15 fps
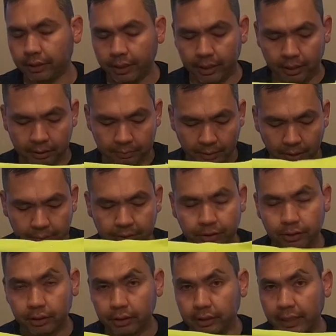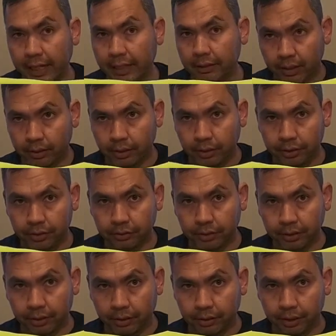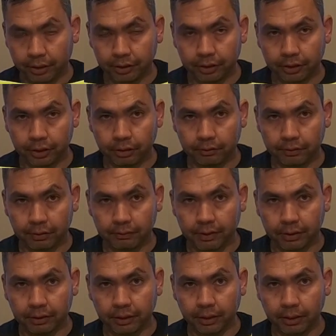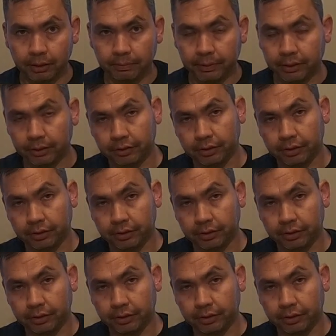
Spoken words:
And it's probably good that they're using the thicker shirts for the volunteers because